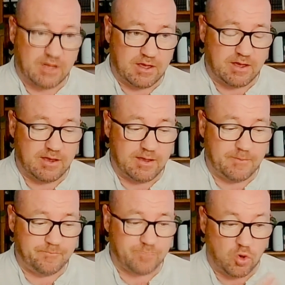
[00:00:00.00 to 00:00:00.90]

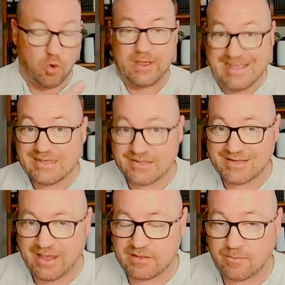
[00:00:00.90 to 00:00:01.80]
or is
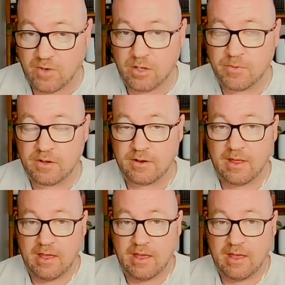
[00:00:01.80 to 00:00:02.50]
at the moment,